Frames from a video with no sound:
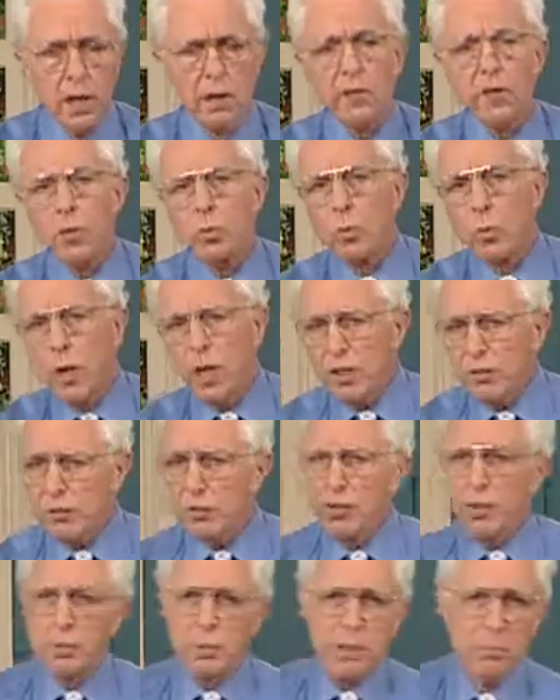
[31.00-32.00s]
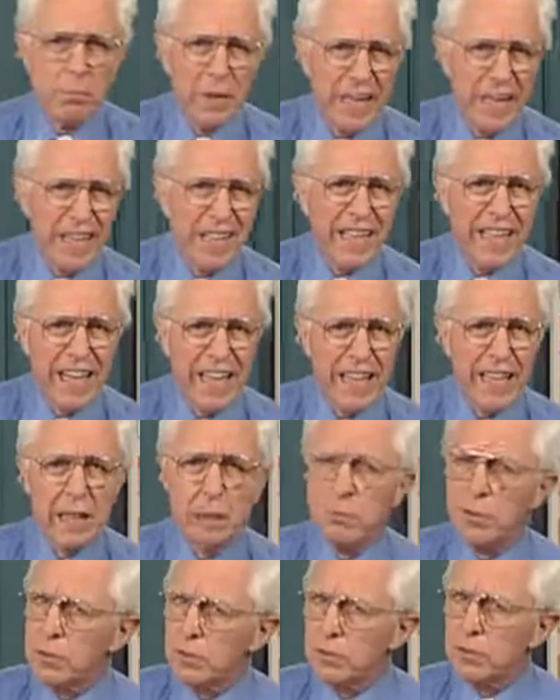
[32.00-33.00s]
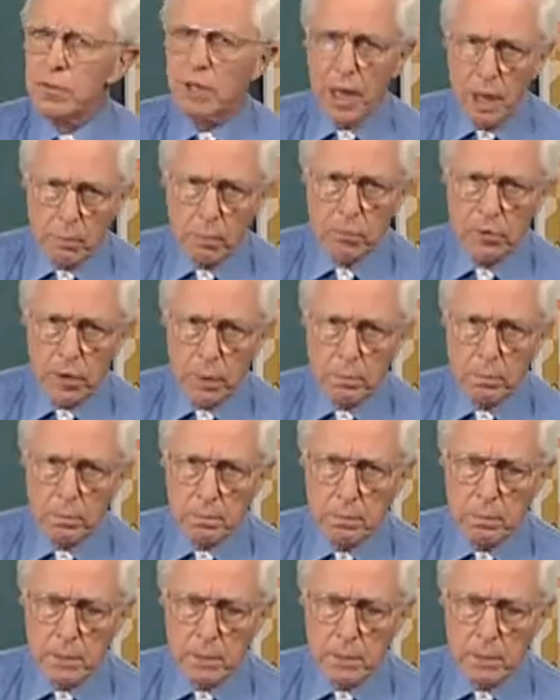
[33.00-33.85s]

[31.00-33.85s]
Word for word: then where do the remaining AMUs come from?